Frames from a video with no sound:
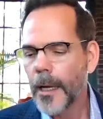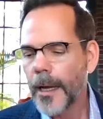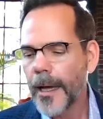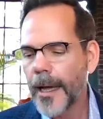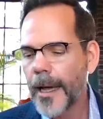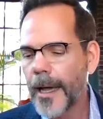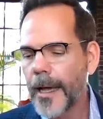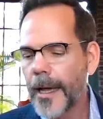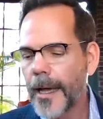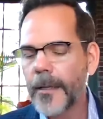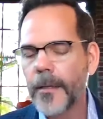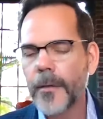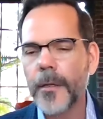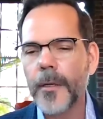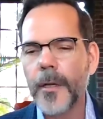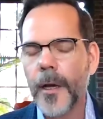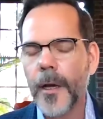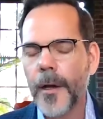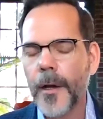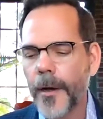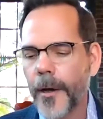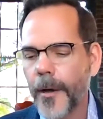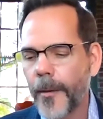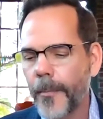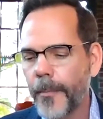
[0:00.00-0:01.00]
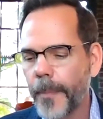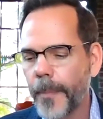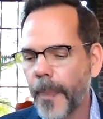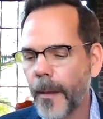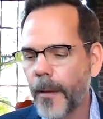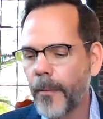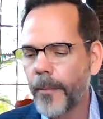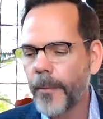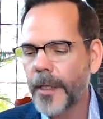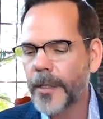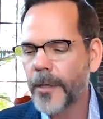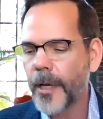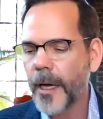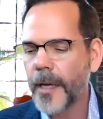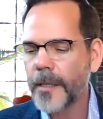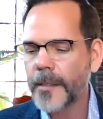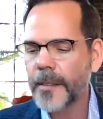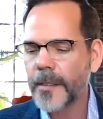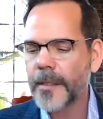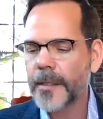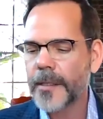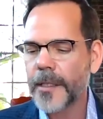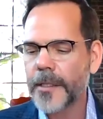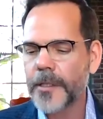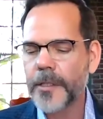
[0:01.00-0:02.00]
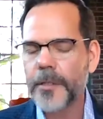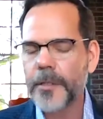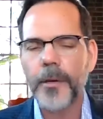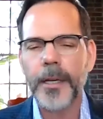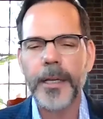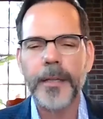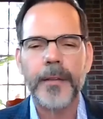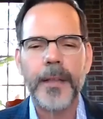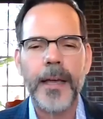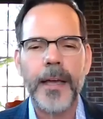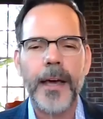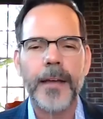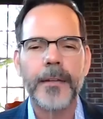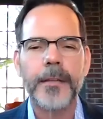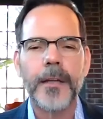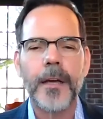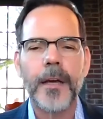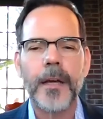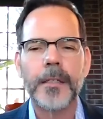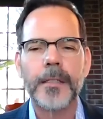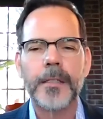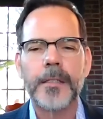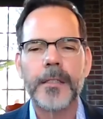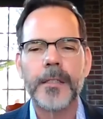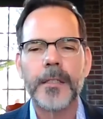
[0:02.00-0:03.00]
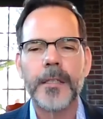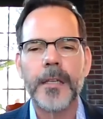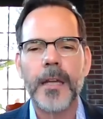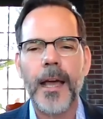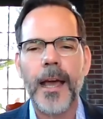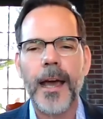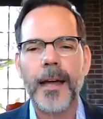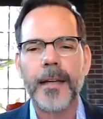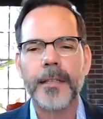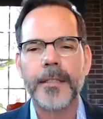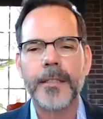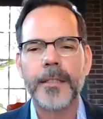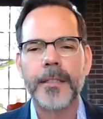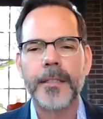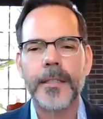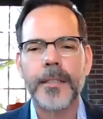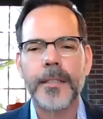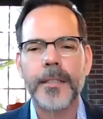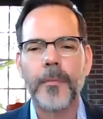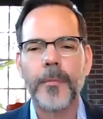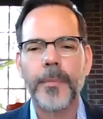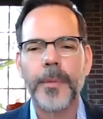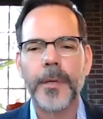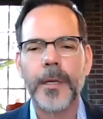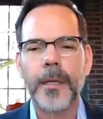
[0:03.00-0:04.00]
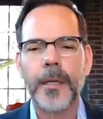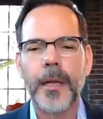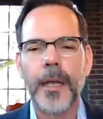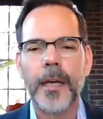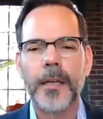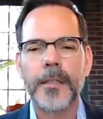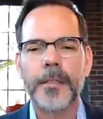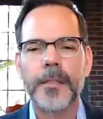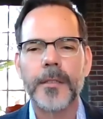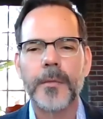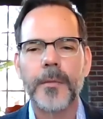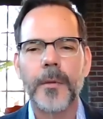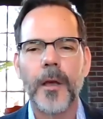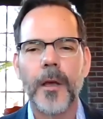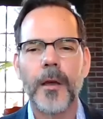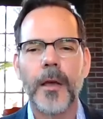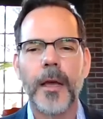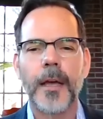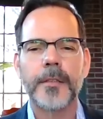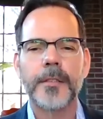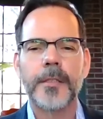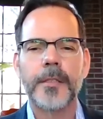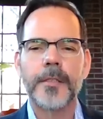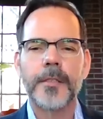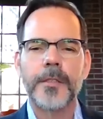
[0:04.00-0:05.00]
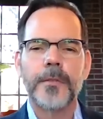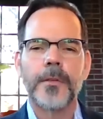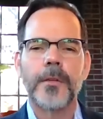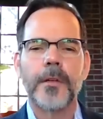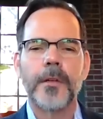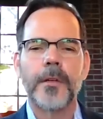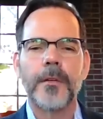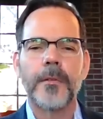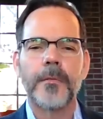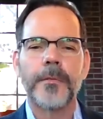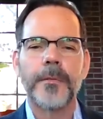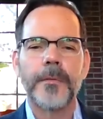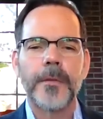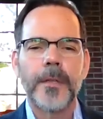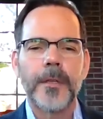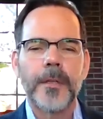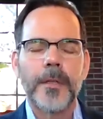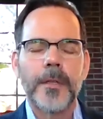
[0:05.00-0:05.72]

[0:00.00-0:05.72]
And um, we tried to situate that not as an accident, but as, as a sort of